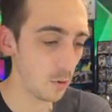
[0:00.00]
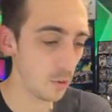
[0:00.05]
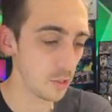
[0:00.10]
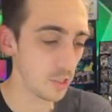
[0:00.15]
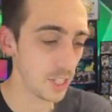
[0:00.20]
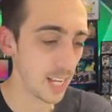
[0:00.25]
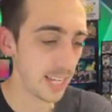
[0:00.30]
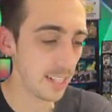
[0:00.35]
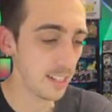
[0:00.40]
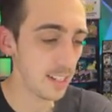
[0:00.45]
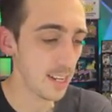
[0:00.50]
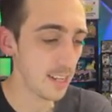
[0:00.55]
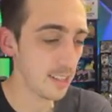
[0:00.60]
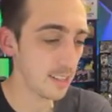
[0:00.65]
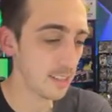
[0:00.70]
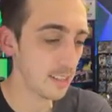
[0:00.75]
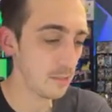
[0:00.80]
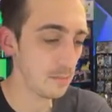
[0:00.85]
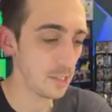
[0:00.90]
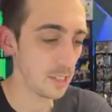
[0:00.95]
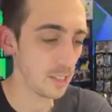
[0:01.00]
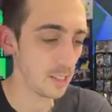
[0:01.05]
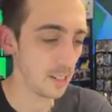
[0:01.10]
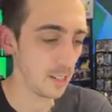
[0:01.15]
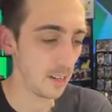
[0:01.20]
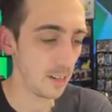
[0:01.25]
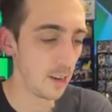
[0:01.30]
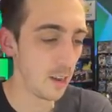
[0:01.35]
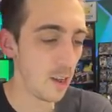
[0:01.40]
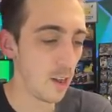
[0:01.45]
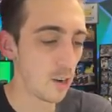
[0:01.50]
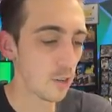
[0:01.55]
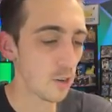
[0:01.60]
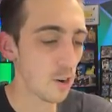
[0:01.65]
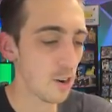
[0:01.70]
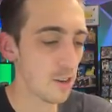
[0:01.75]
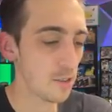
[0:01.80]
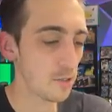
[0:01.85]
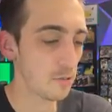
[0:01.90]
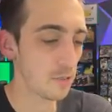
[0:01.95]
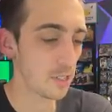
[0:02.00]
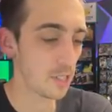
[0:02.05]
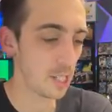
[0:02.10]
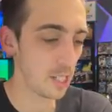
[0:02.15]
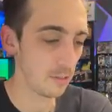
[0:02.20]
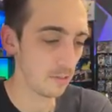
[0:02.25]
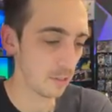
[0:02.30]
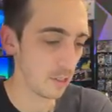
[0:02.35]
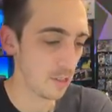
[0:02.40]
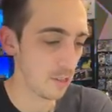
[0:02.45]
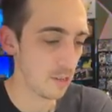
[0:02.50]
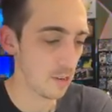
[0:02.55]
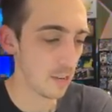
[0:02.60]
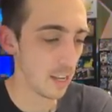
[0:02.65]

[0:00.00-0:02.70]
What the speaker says: Psychedelic Simisear, Cross Receiver,